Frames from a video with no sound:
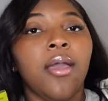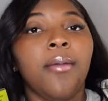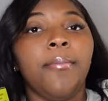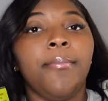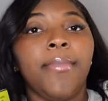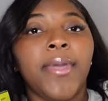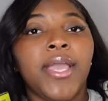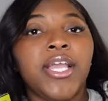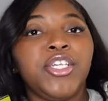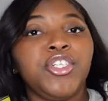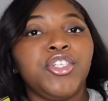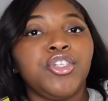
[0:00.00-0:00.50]

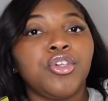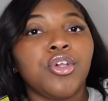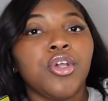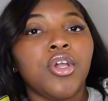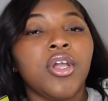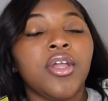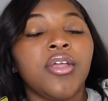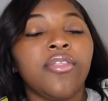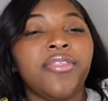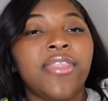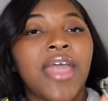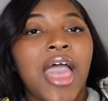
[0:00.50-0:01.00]
Make
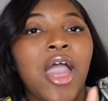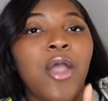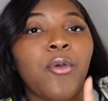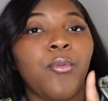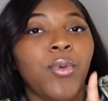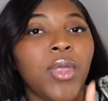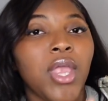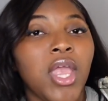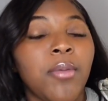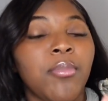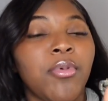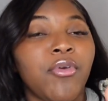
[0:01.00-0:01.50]
sure that
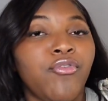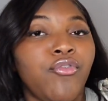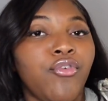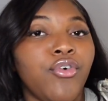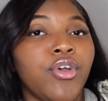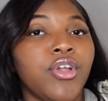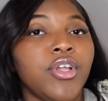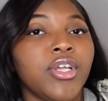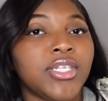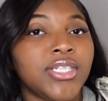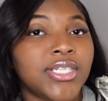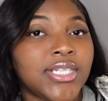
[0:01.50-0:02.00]
week before
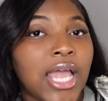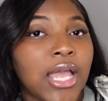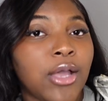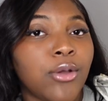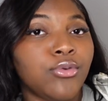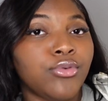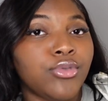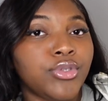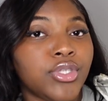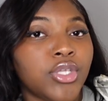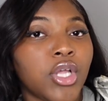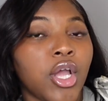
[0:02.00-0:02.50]
your
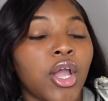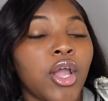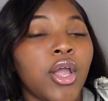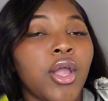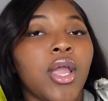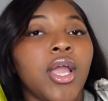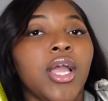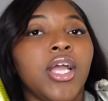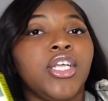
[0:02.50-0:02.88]
cycle start,